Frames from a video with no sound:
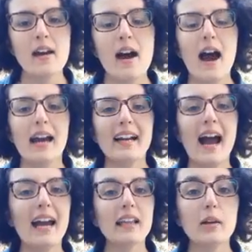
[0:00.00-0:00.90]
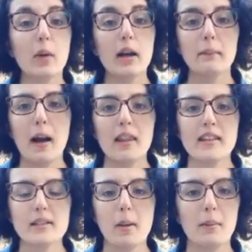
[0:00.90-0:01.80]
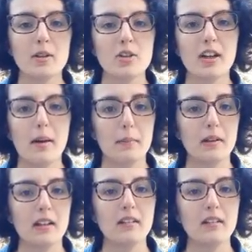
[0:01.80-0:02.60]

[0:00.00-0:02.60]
I'd highly recommend this publishing company,